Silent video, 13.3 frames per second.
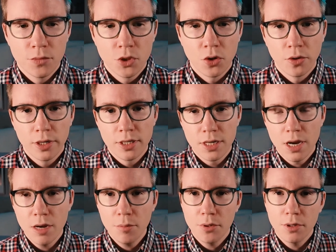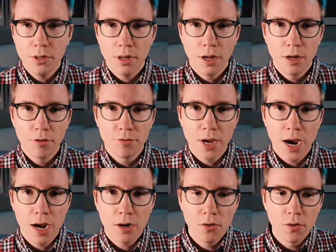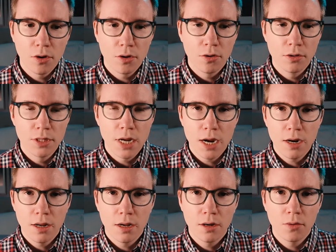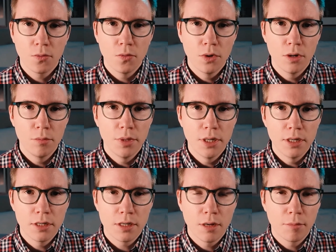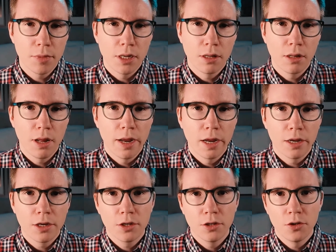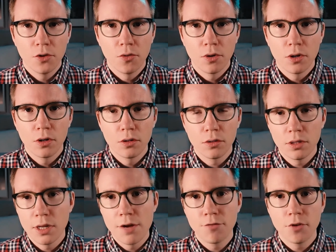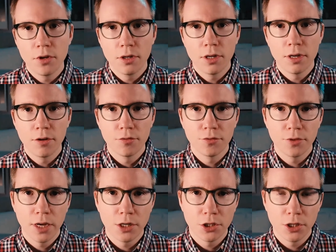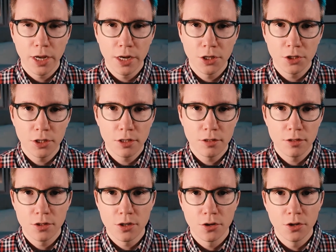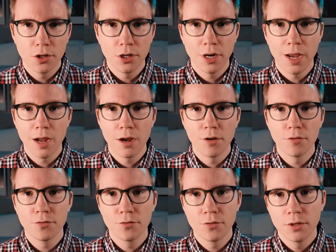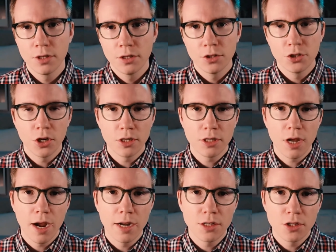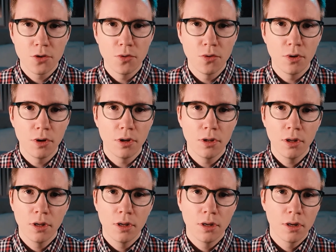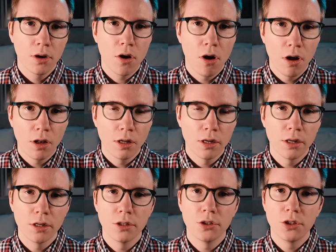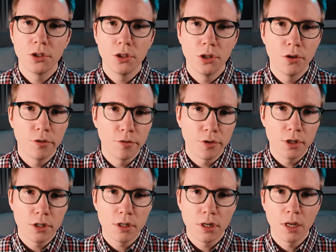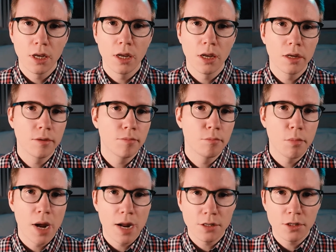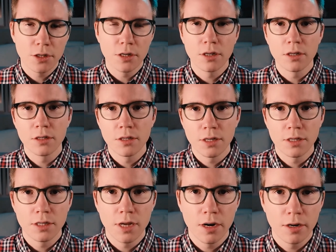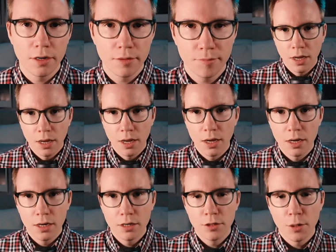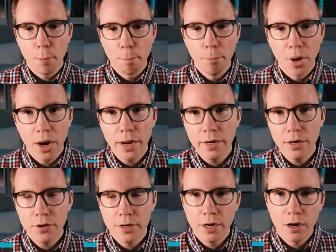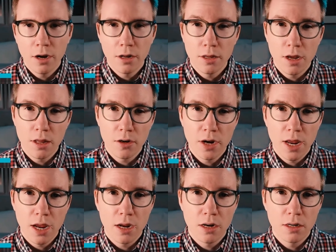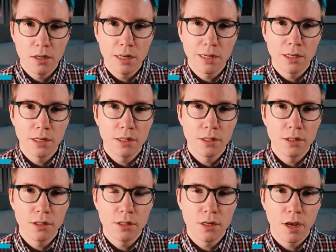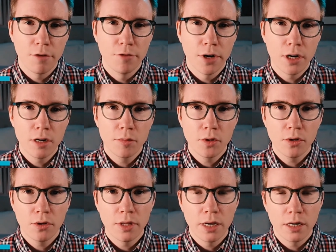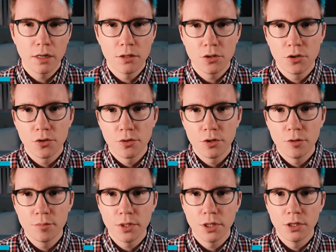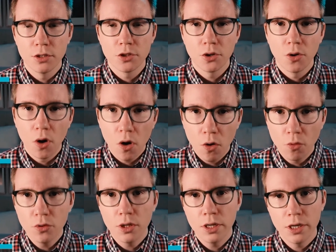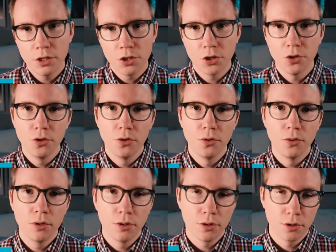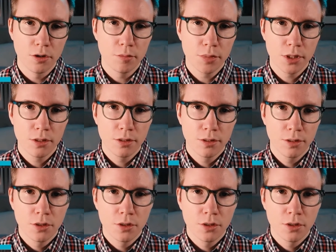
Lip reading: So an example of categorical data would be something like your level of education. So you could have just high school, college, university, master's, etc. And binary, on the other hand, is a variable that is grouped into only two groups.